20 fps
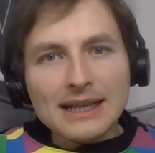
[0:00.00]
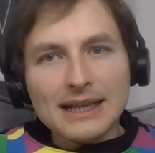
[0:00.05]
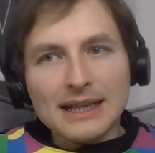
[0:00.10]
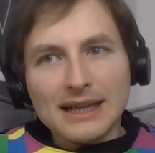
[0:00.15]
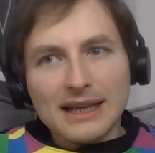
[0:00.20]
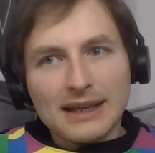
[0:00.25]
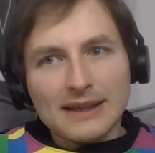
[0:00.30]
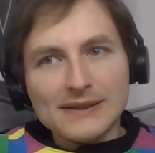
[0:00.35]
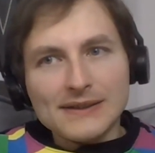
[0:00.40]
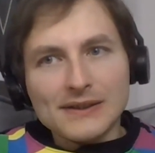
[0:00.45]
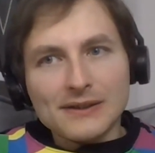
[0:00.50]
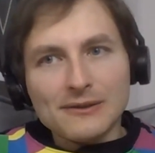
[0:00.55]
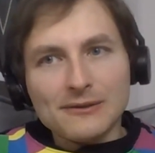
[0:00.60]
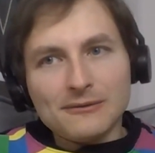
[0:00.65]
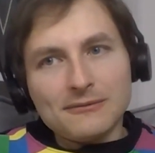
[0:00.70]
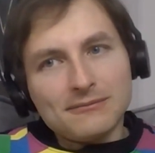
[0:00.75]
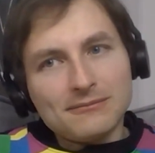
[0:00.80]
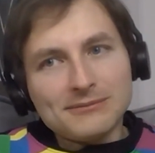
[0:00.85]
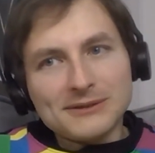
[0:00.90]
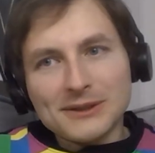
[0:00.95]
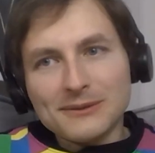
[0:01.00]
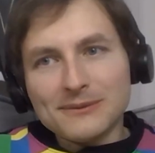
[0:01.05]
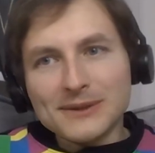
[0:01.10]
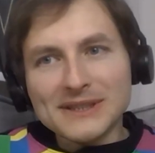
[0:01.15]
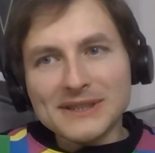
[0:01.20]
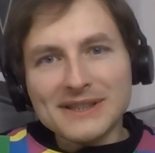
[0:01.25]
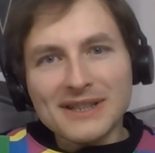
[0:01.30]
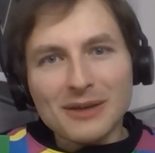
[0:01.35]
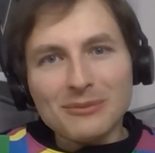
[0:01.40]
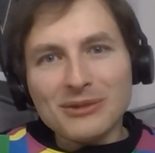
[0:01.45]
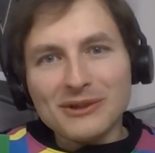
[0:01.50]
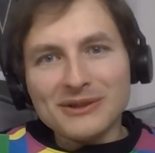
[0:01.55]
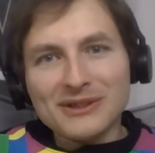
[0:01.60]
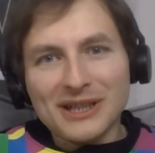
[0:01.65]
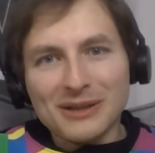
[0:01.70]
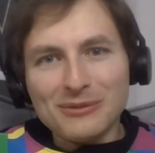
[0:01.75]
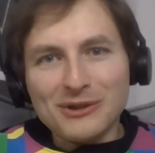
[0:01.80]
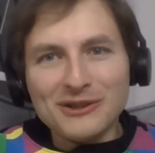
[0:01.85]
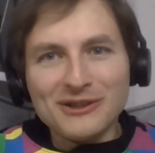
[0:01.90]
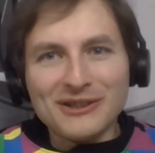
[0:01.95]
Uh, so so this type
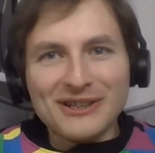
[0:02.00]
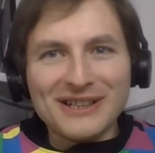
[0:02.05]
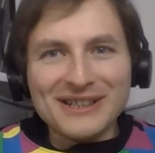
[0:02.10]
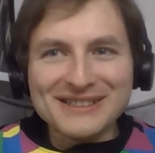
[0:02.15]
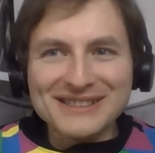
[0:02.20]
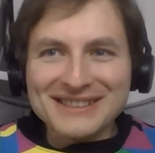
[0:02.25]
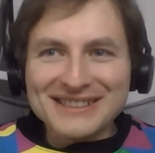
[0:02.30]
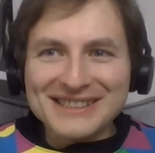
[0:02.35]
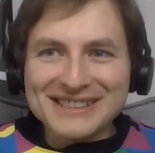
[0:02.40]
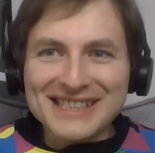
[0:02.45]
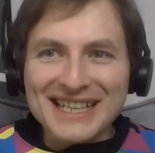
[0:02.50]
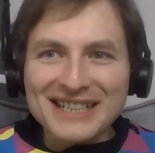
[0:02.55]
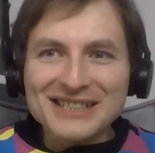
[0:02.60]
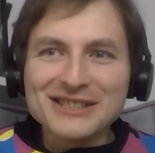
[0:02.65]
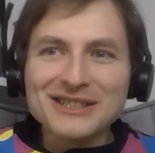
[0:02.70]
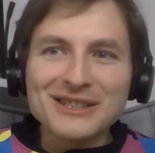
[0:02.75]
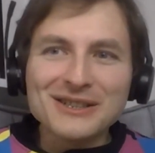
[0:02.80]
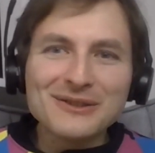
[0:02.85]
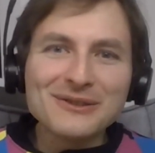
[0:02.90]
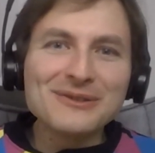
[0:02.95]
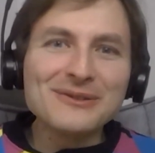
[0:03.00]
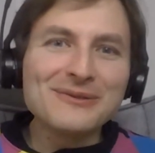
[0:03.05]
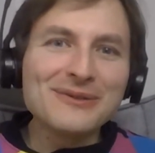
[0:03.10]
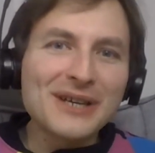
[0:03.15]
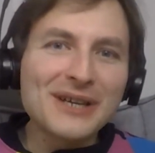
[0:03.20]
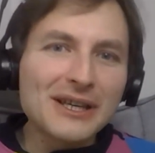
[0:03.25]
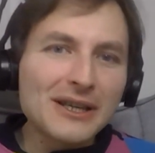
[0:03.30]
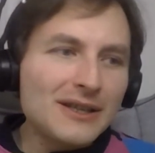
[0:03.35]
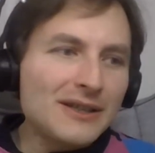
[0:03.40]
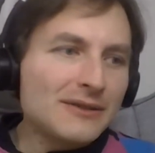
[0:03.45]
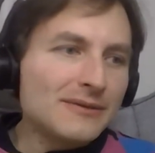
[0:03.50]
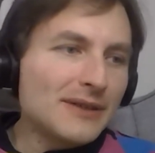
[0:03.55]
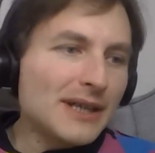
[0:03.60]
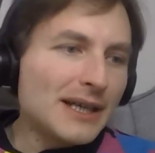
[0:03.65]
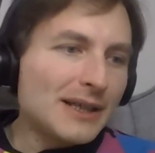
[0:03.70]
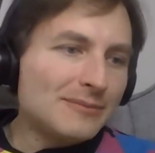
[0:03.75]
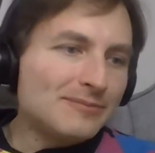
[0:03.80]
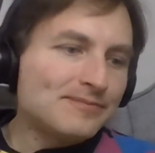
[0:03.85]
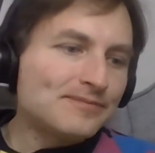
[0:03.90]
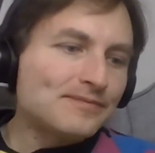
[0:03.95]
time horizon is actually very
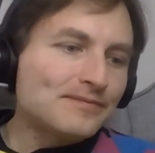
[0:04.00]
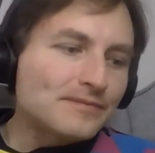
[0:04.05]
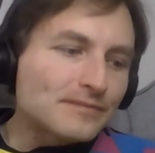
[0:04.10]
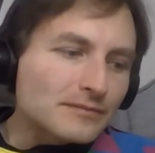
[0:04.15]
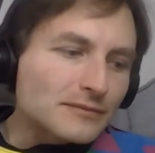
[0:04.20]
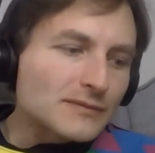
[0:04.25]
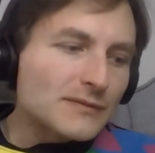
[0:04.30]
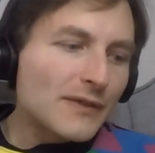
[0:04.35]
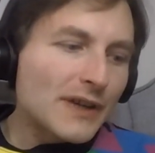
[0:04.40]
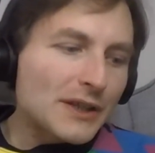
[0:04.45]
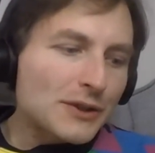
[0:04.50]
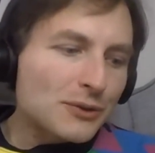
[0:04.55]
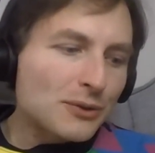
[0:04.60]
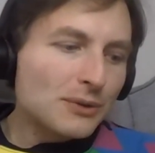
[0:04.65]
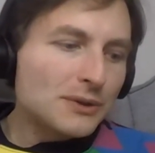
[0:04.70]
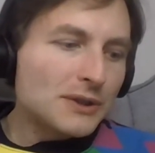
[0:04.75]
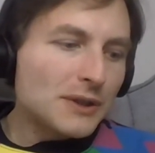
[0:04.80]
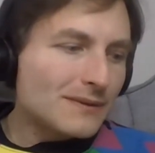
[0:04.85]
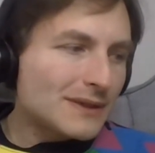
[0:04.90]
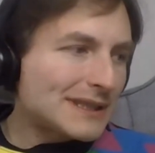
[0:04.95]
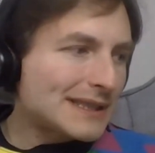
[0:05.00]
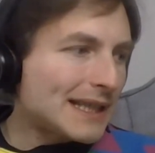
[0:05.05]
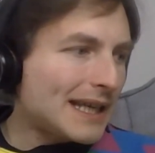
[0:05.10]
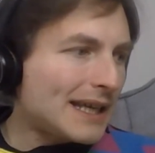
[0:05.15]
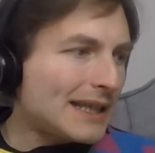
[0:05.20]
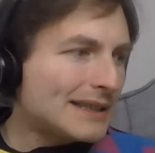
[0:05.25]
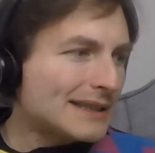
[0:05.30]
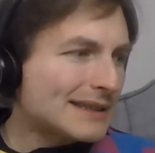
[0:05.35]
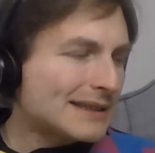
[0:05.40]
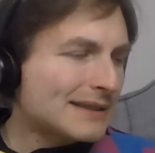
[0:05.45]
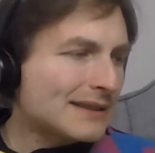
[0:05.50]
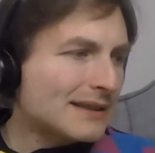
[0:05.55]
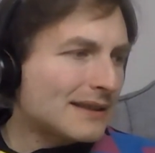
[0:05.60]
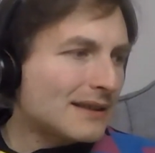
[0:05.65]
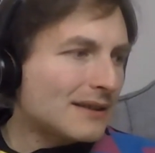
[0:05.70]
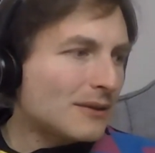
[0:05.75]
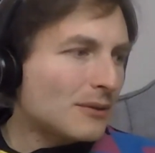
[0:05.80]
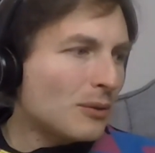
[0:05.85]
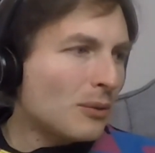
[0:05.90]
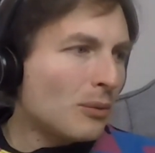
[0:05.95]
um, very short in this case.
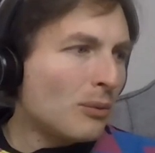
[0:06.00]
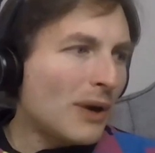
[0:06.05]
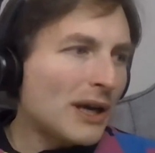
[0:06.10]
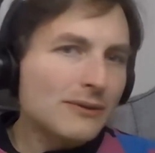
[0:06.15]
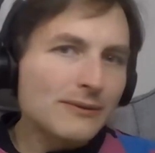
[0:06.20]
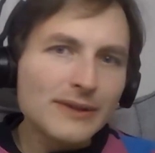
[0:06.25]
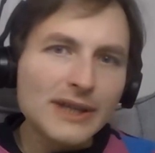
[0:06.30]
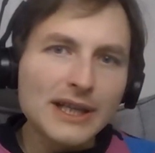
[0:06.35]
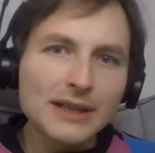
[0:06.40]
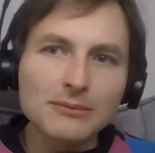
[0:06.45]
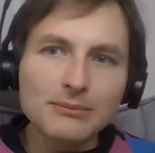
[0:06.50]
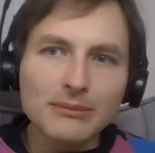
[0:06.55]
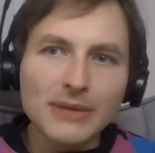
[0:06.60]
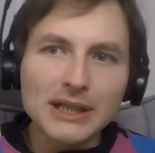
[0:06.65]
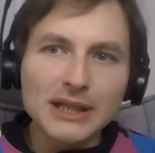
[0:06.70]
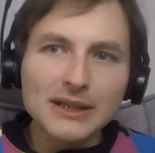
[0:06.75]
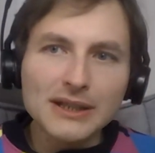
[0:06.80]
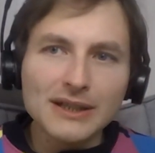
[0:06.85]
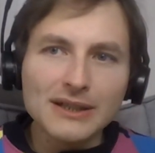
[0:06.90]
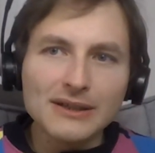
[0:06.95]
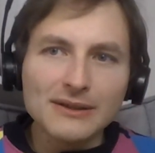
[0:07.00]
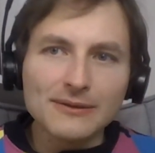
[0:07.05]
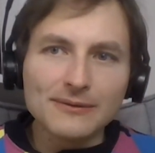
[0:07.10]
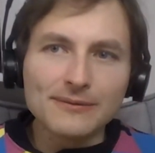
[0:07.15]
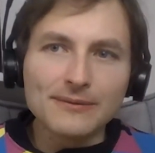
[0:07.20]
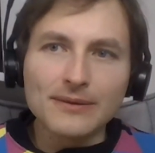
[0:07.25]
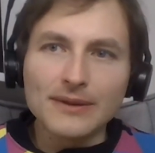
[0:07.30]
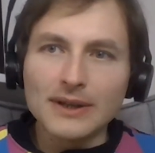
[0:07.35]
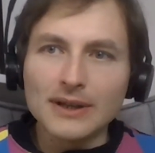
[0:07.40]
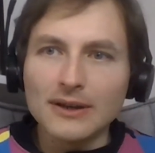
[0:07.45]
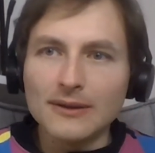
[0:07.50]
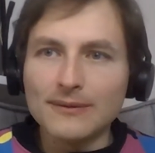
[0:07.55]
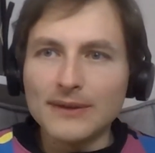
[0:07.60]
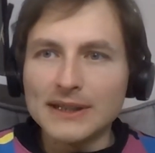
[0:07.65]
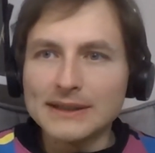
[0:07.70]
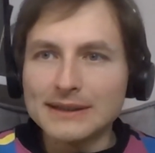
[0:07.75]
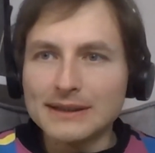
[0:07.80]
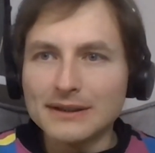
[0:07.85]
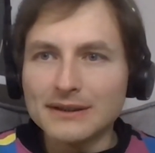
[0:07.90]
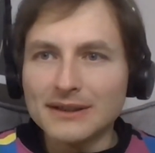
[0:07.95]
Uh, one that many of, uh, of,
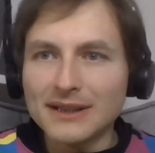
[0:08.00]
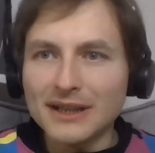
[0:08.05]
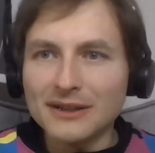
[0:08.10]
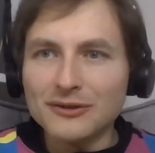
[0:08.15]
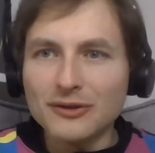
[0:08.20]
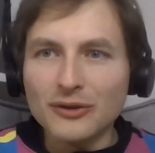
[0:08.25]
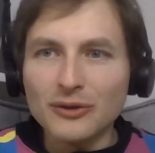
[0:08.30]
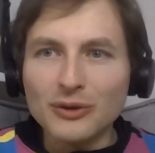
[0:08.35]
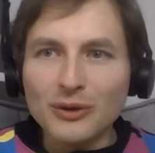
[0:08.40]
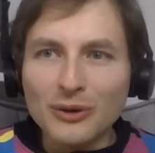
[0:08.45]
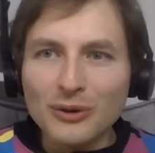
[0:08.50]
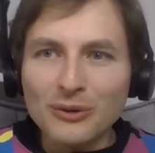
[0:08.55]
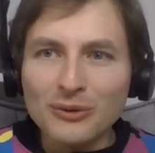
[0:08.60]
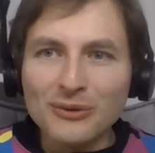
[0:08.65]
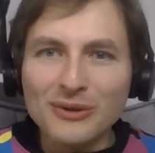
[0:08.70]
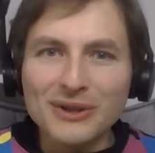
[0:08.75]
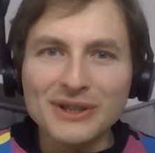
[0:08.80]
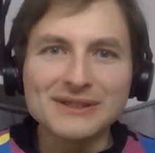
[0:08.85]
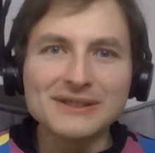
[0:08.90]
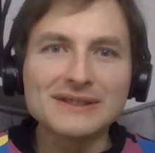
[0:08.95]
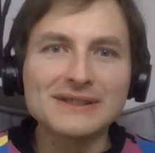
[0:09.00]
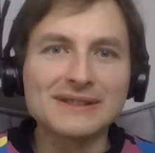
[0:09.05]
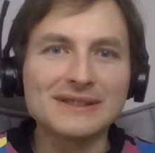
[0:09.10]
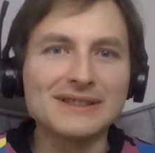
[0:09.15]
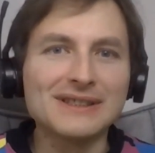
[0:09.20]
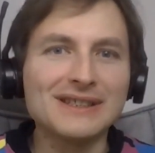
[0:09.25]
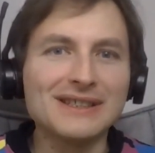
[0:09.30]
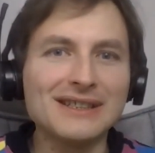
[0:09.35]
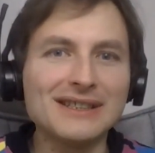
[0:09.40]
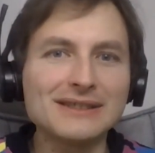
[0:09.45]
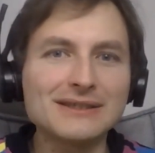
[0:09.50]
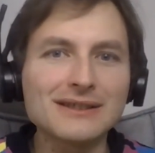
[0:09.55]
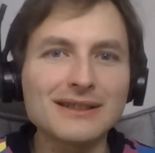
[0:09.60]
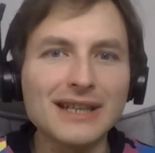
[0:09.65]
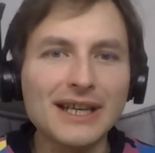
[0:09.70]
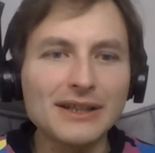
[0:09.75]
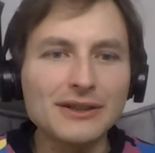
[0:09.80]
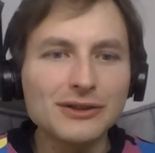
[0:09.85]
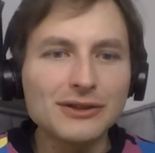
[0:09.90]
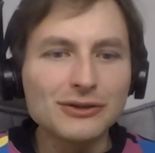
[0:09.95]
us in data know is is
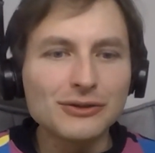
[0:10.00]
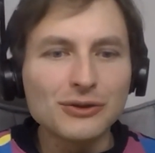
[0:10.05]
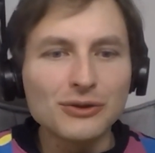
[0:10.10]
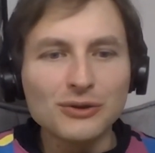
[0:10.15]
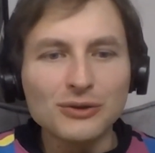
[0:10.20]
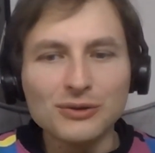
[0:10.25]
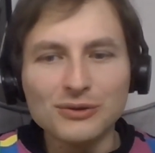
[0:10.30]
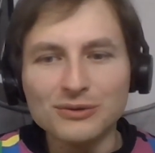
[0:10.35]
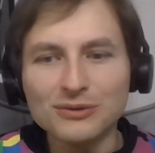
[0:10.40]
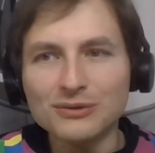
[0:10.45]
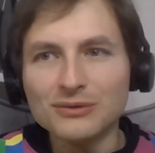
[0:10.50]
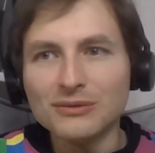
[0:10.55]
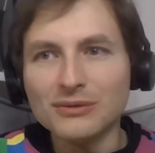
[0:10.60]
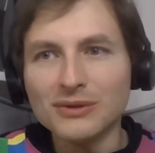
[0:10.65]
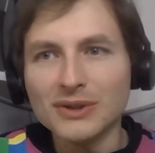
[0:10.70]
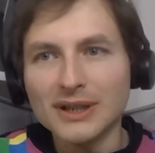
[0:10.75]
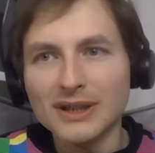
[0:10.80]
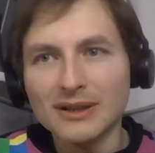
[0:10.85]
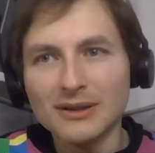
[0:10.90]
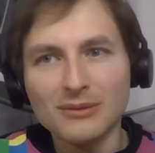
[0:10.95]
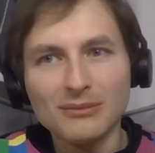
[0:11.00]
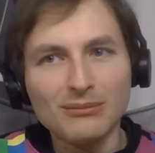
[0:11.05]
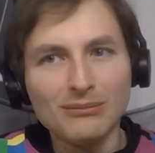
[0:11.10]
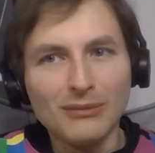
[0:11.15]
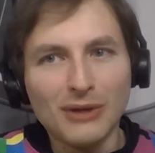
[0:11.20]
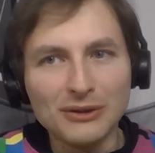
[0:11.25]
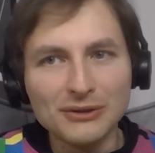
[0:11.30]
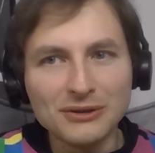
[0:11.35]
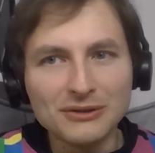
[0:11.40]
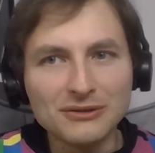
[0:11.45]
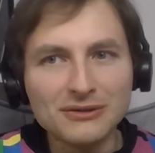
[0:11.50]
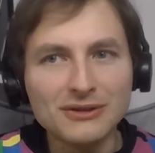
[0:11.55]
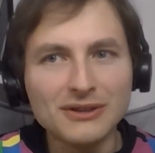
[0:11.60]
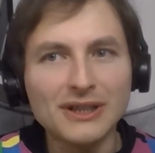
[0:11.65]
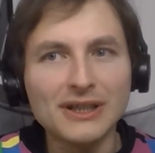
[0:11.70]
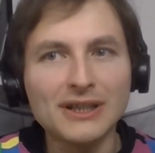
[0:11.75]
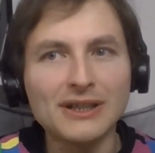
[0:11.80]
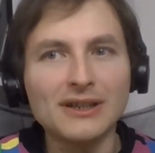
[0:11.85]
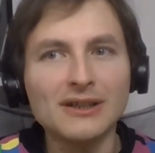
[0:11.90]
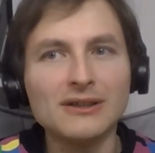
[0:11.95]
related to
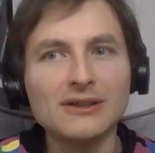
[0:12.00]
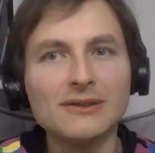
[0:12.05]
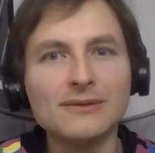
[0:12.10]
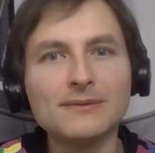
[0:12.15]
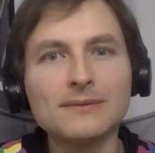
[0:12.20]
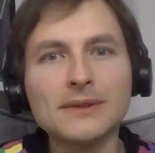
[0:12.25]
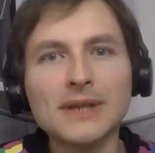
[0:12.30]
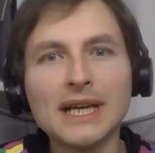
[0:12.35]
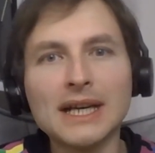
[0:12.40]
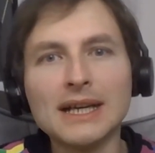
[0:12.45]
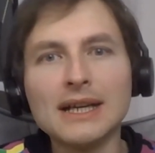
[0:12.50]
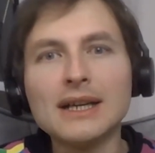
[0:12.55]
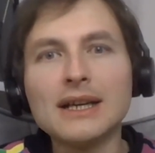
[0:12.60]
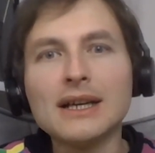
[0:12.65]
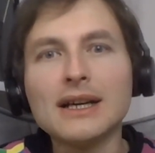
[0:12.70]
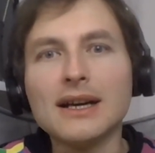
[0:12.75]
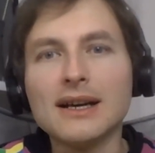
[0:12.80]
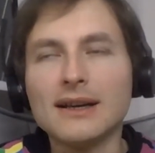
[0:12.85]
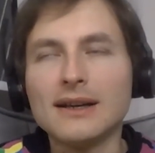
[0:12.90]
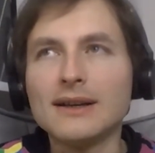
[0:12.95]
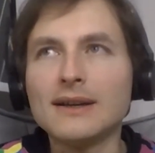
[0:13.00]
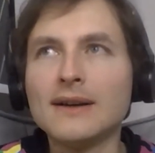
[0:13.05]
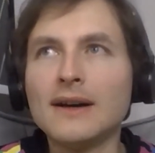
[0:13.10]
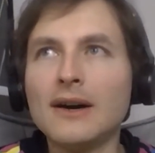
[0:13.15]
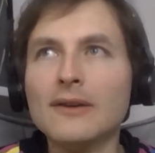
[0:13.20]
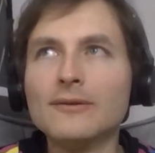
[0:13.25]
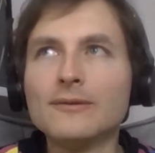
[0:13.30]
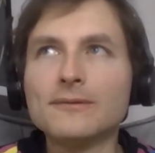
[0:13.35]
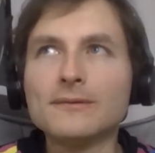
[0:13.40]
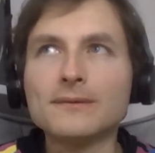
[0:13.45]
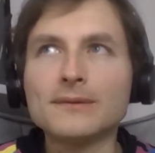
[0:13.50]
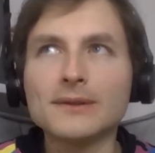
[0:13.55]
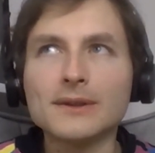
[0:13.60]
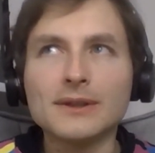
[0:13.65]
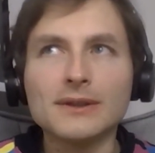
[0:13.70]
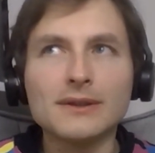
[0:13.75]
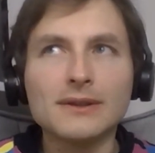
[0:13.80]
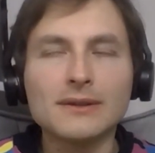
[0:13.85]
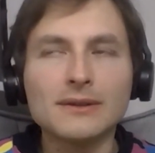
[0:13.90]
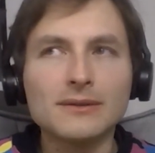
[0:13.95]
monitoring of
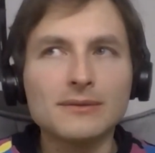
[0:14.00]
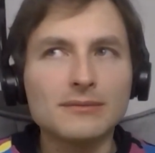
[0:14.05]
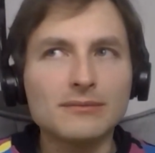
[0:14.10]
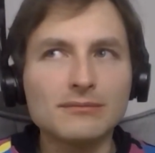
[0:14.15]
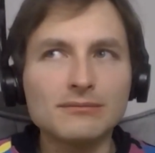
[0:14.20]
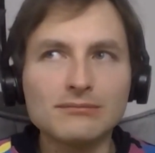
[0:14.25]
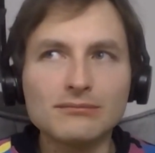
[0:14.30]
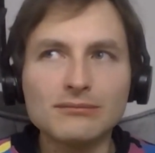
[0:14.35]
of